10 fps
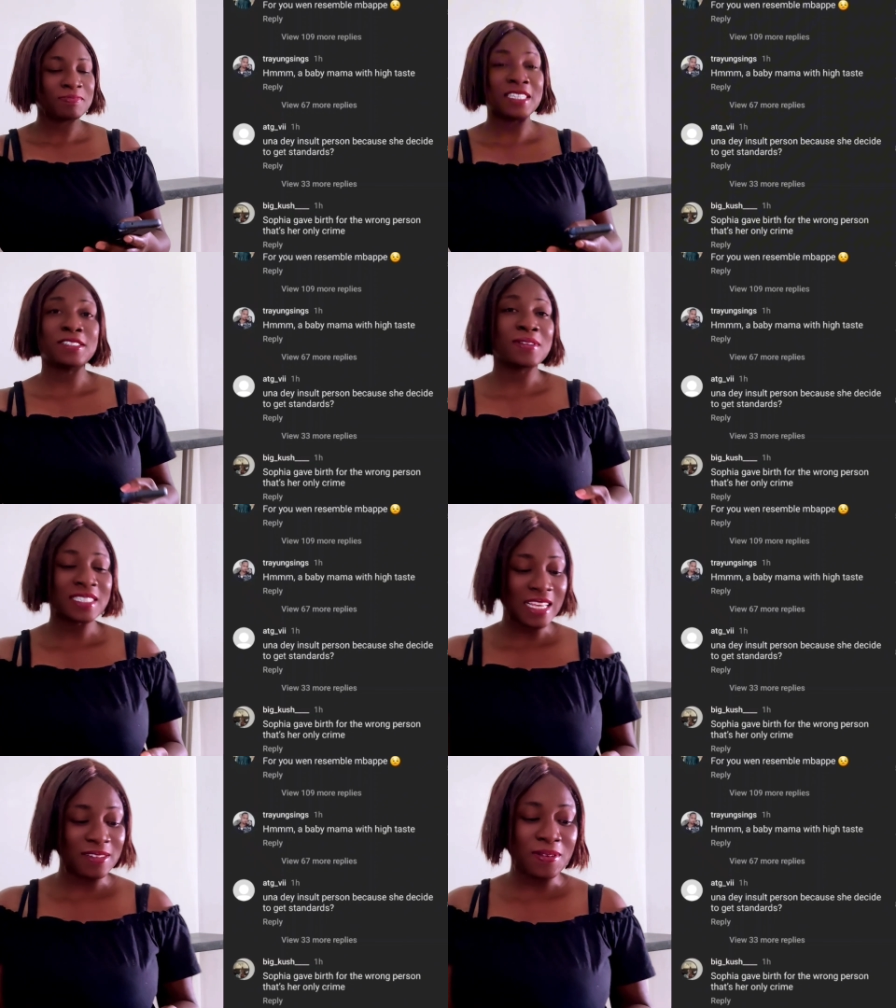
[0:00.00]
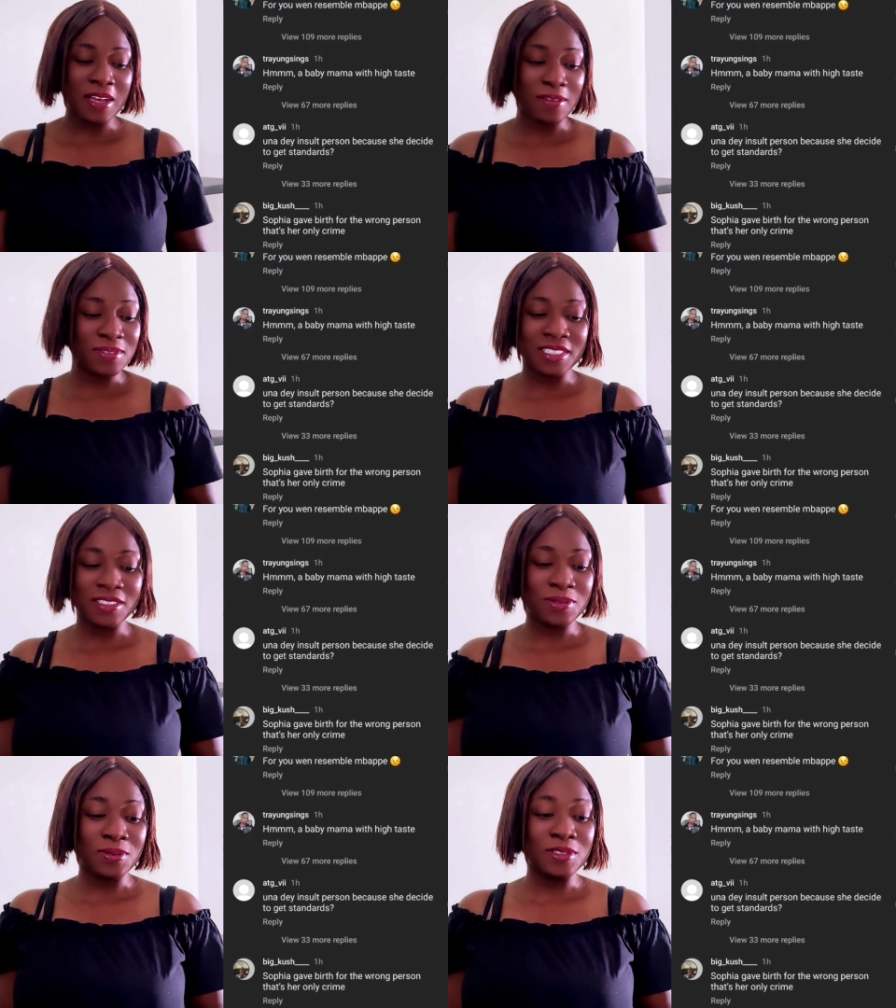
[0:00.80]
She doesn't deal with
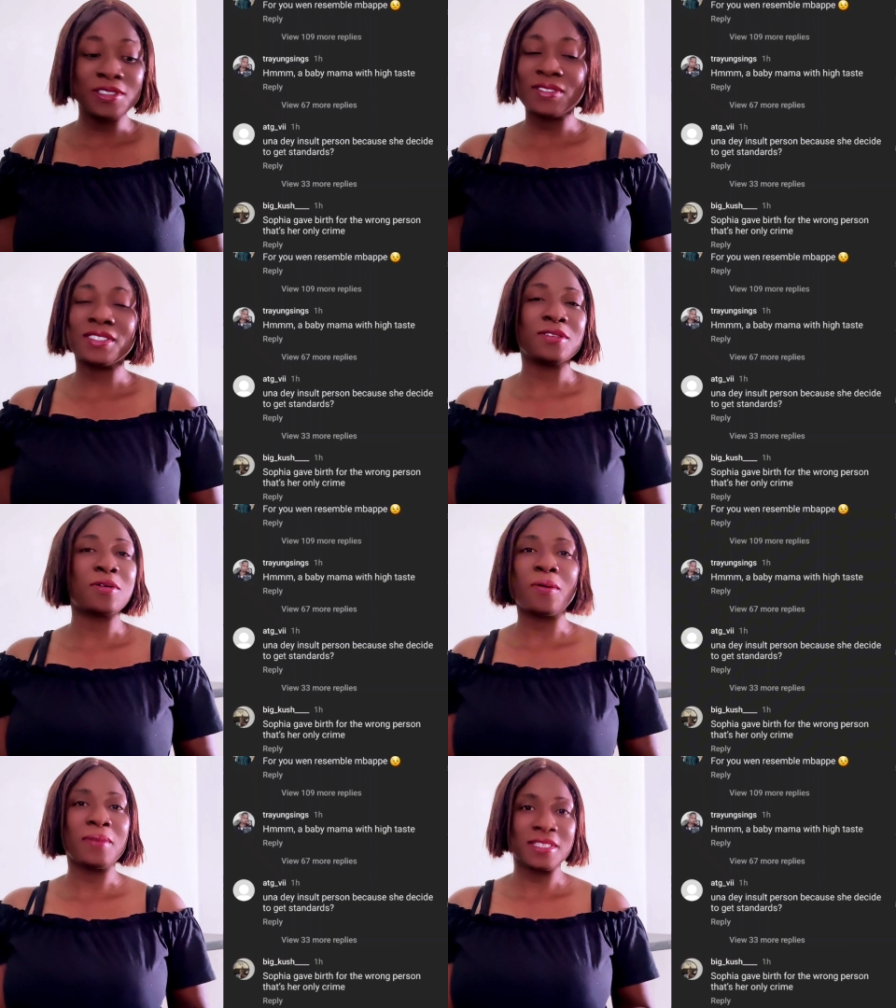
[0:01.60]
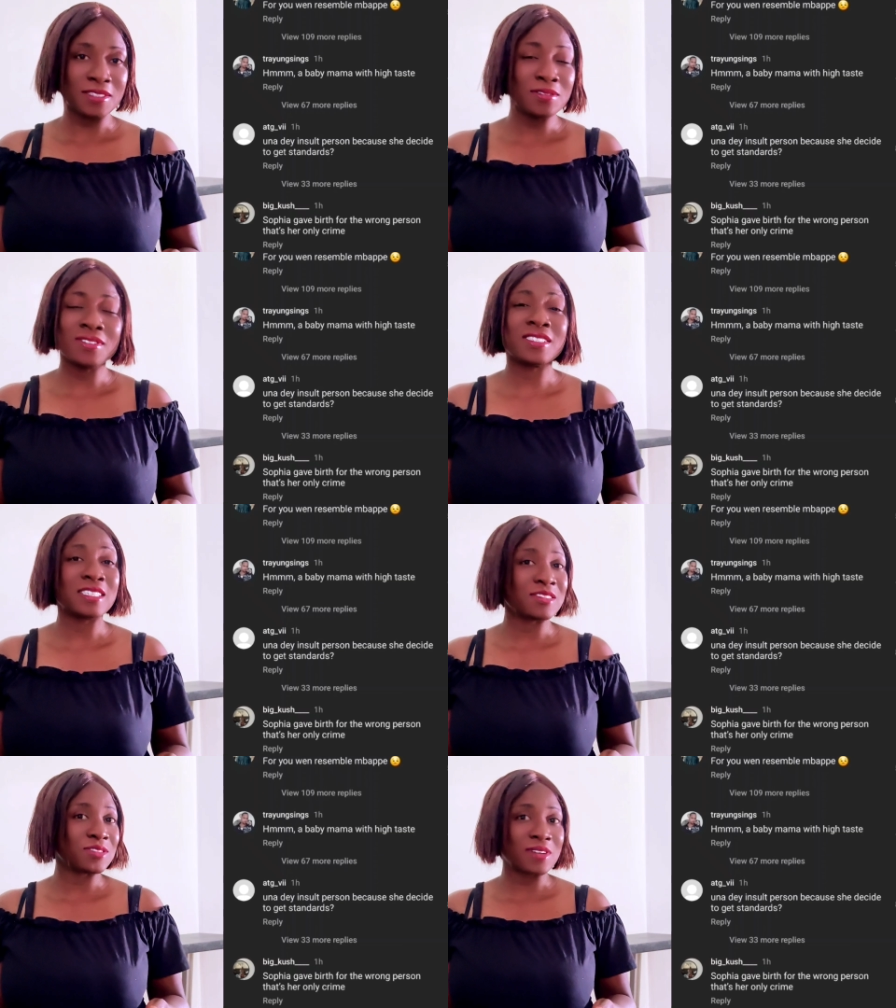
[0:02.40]
um, small, small
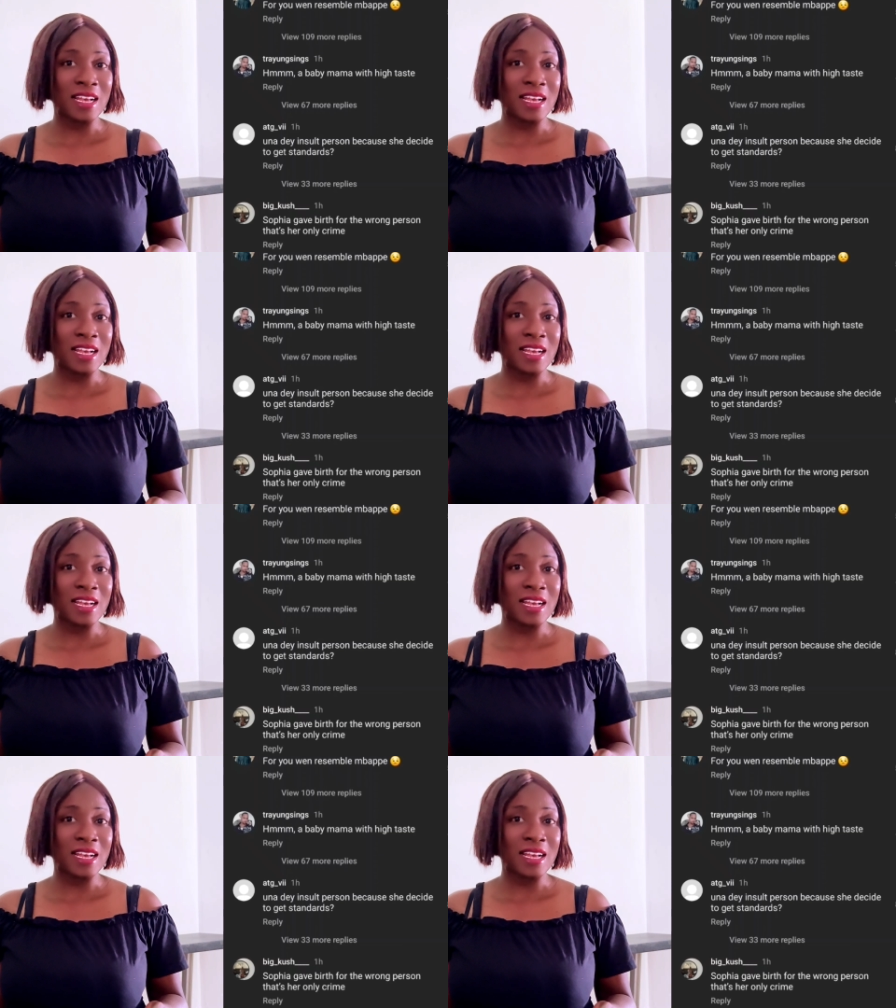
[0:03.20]
people.